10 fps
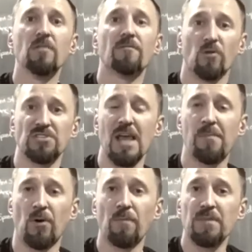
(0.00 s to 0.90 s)
For
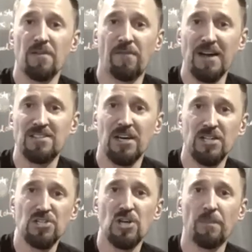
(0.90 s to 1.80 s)
example, if I tell you
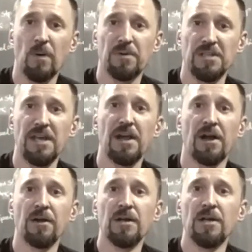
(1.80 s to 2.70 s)
to jump up in the
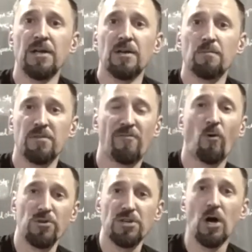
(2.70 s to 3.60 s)
air,
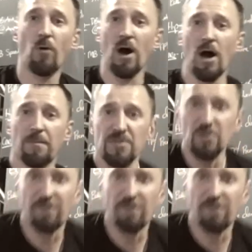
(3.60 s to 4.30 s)
before you go up, you